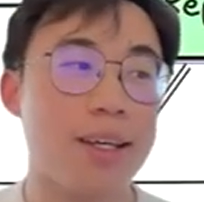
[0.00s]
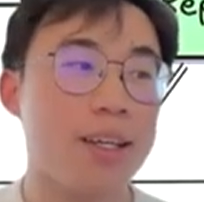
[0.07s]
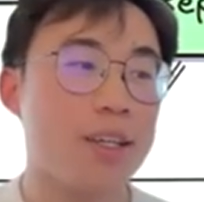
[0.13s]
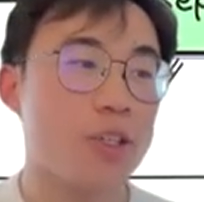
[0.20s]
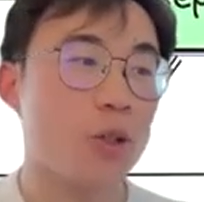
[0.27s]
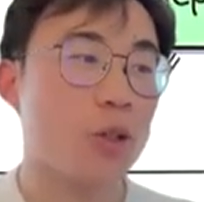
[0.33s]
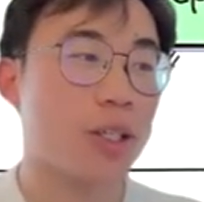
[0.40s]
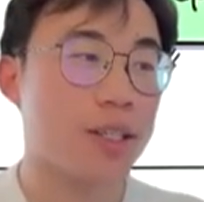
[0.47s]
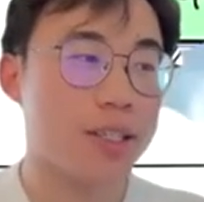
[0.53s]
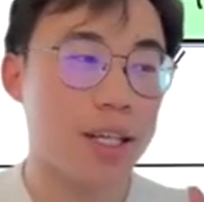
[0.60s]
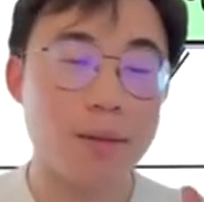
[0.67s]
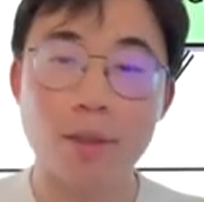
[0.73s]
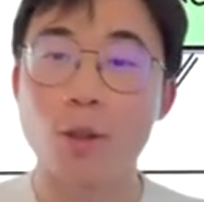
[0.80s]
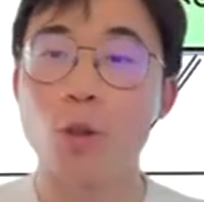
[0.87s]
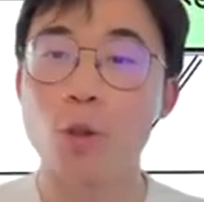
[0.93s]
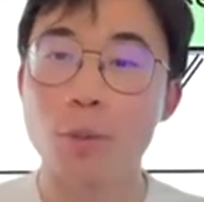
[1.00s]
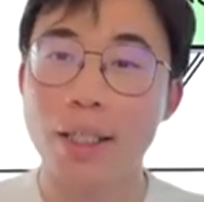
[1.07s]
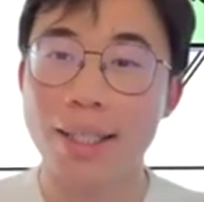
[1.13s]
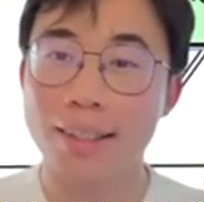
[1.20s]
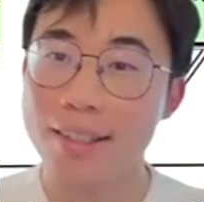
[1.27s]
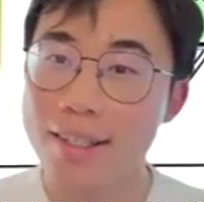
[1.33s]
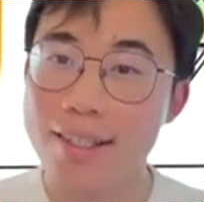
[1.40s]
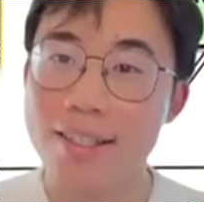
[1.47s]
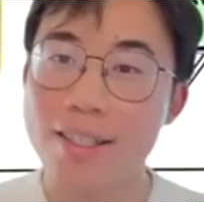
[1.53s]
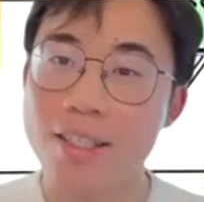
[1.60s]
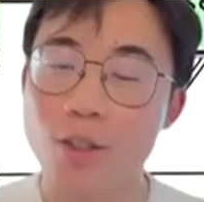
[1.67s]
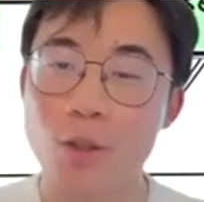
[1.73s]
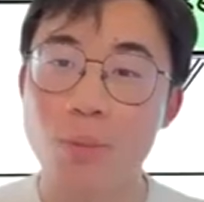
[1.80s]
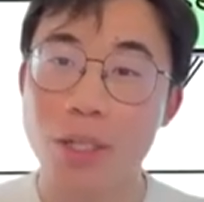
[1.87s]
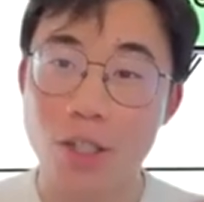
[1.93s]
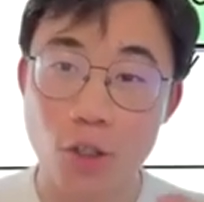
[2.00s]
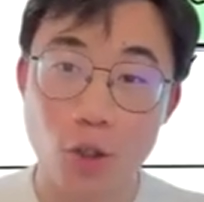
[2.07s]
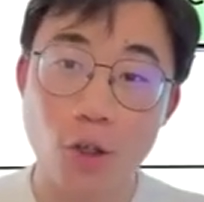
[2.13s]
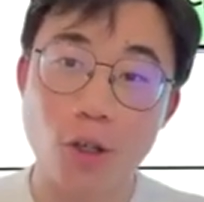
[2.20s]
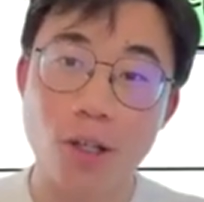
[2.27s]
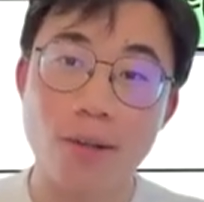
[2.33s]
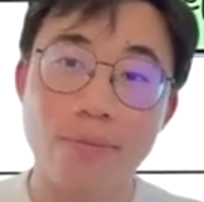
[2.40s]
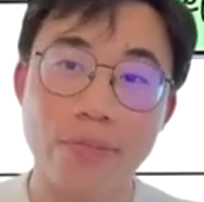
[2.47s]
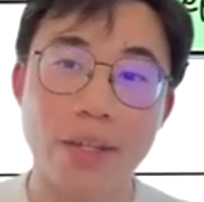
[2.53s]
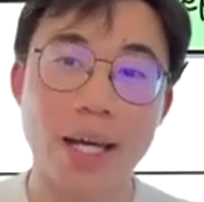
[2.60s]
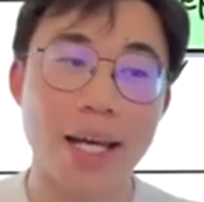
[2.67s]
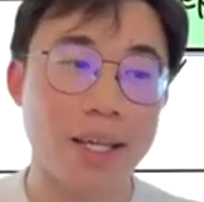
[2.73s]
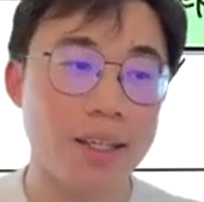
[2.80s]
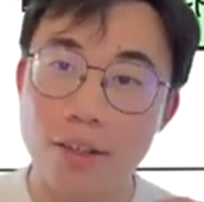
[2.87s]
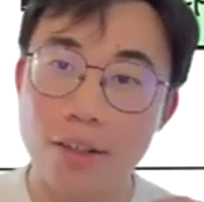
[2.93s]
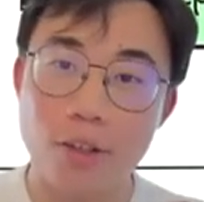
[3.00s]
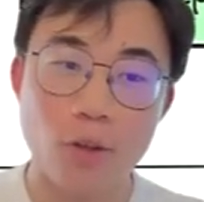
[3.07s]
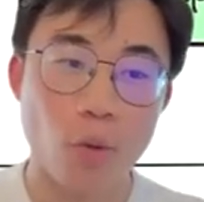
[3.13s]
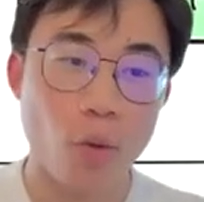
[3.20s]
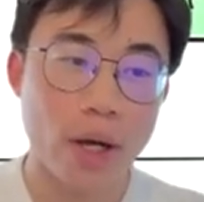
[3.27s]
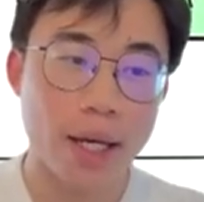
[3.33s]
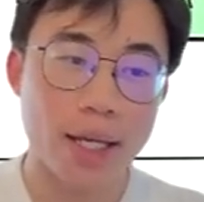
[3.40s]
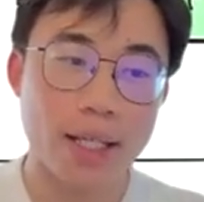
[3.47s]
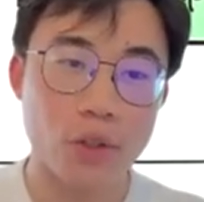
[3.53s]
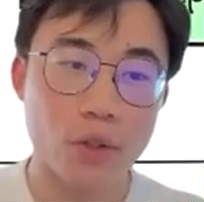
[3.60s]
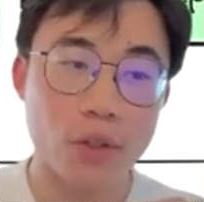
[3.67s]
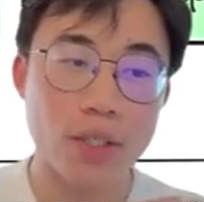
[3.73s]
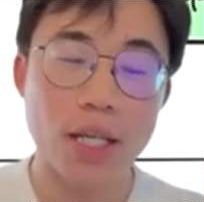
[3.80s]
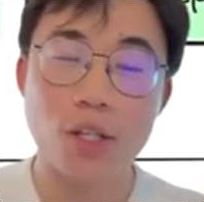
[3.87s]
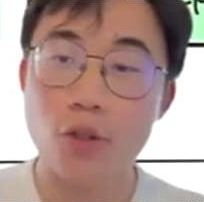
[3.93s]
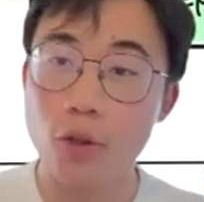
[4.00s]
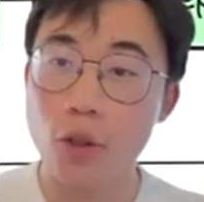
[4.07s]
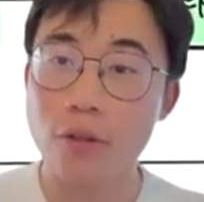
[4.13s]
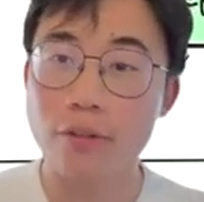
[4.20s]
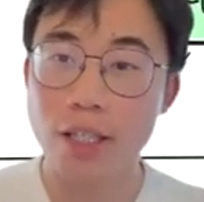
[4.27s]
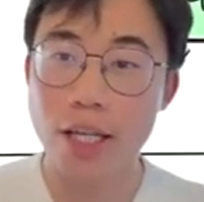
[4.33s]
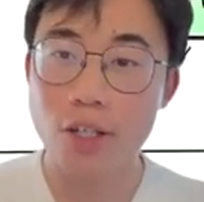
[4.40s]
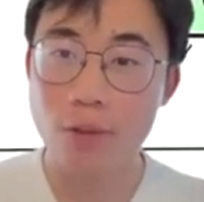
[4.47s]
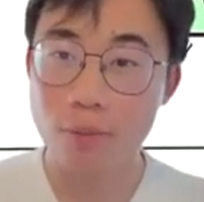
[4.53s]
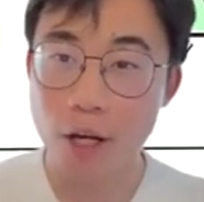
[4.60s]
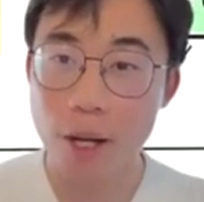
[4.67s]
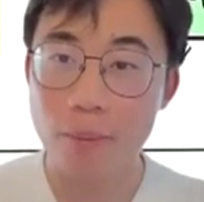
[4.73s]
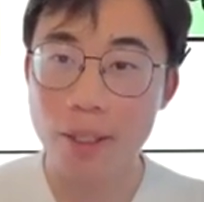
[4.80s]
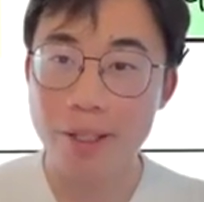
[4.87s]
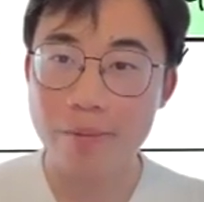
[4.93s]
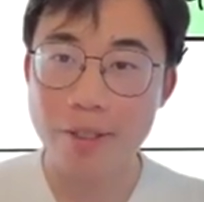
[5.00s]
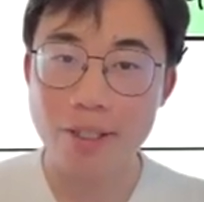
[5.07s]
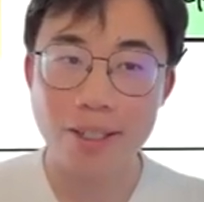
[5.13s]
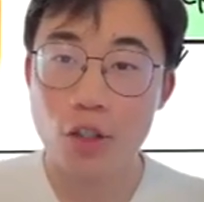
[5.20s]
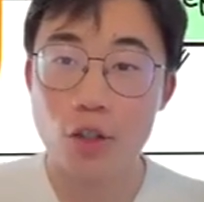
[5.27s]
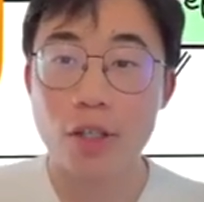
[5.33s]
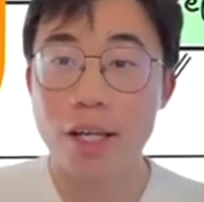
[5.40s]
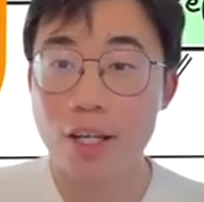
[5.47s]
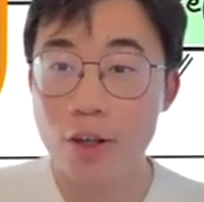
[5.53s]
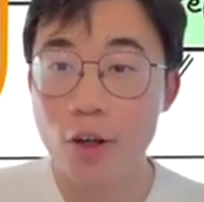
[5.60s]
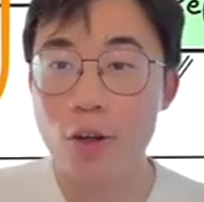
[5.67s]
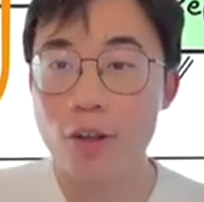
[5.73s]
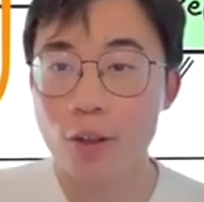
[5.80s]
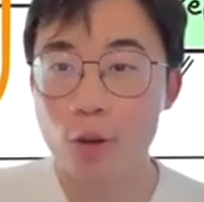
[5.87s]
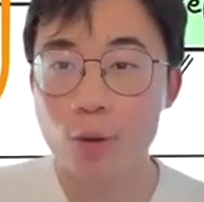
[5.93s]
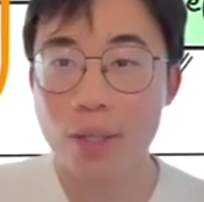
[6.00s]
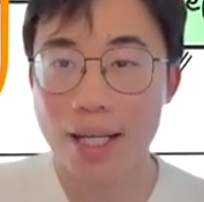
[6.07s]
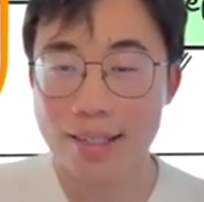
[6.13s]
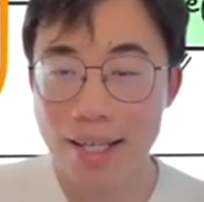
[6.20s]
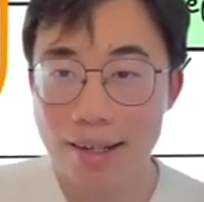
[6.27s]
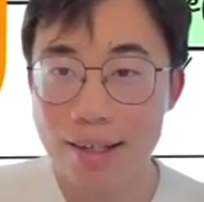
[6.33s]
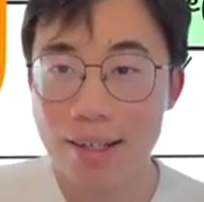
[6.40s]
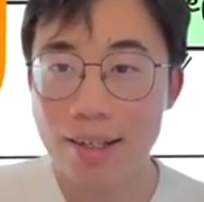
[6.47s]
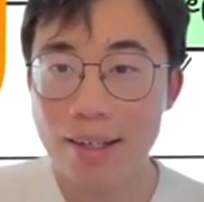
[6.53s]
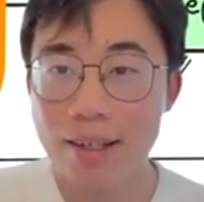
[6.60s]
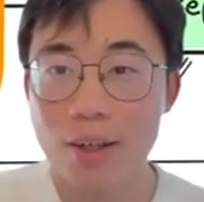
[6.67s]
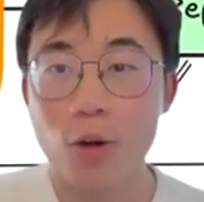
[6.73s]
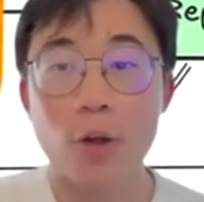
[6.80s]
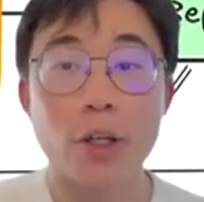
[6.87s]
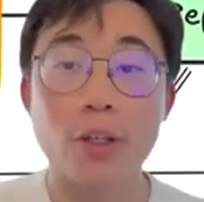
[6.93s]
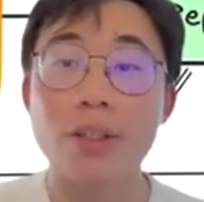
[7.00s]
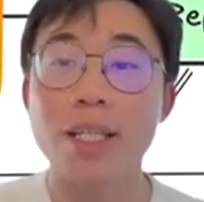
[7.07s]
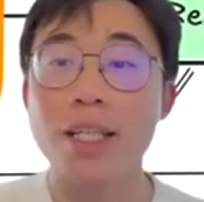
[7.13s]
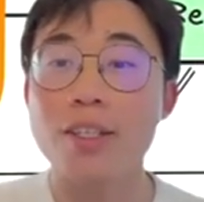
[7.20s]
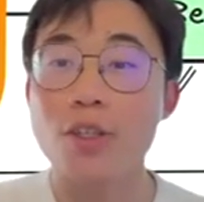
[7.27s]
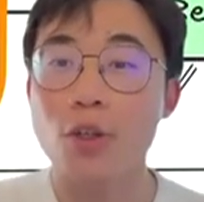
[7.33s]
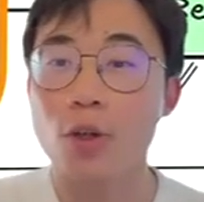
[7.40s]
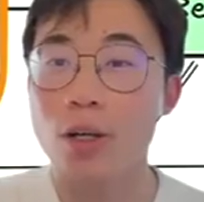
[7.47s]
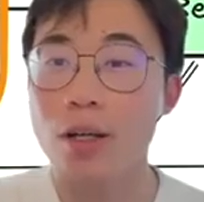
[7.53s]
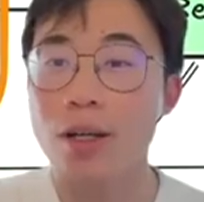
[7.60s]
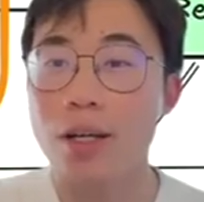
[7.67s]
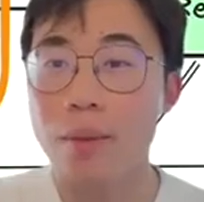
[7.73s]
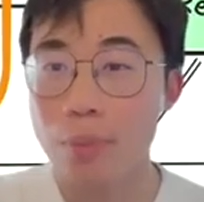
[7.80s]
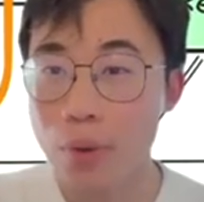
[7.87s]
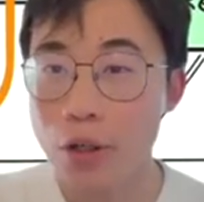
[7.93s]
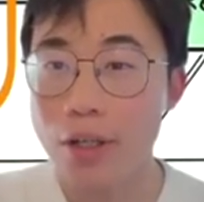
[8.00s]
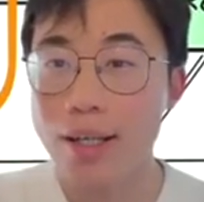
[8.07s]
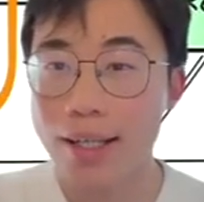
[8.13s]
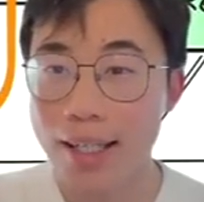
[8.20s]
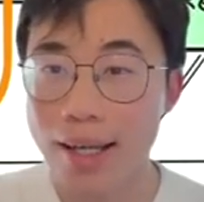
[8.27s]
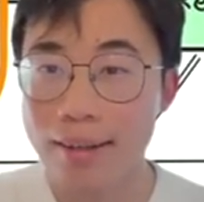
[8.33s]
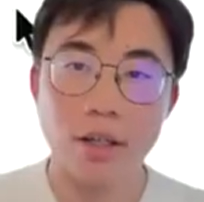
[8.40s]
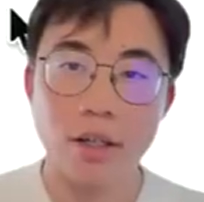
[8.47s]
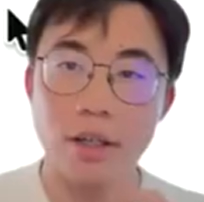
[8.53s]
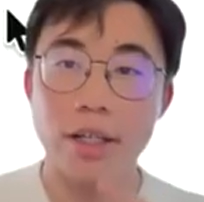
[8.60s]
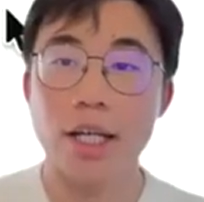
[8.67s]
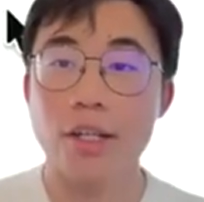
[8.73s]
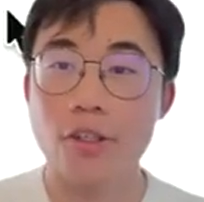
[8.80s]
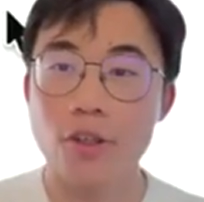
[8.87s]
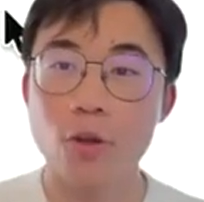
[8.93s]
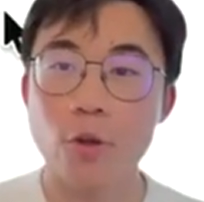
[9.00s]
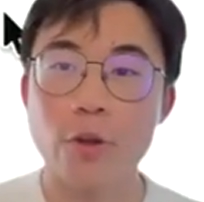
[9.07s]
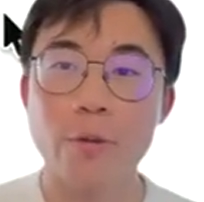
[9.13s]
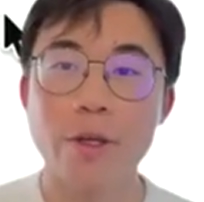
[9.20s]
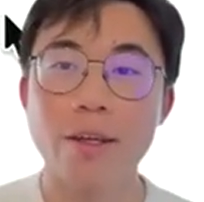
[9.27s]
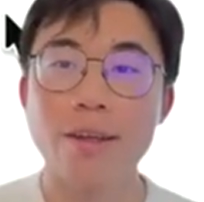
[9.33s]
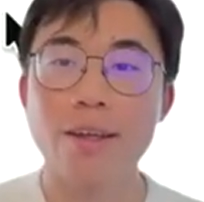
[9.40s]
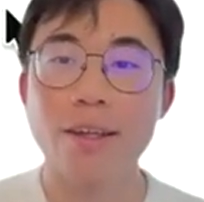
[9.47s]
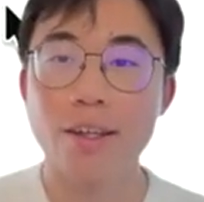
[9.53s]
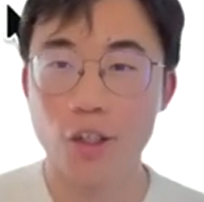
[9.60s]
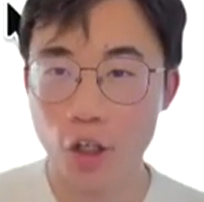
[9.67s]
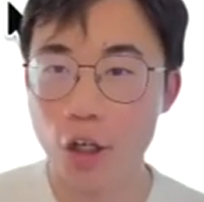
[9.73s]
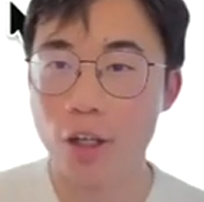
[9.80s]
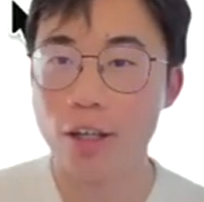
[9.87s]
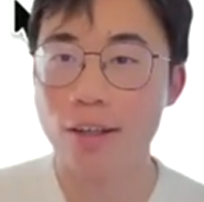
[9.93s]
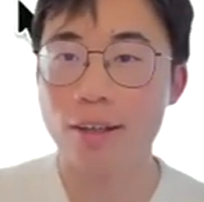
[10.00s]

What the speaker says: So you can set up a loop like this to make sure that there's a way to send you notification pop-ups so that you know the loop has ended or it needs your input again. Are you guys still with me? Good.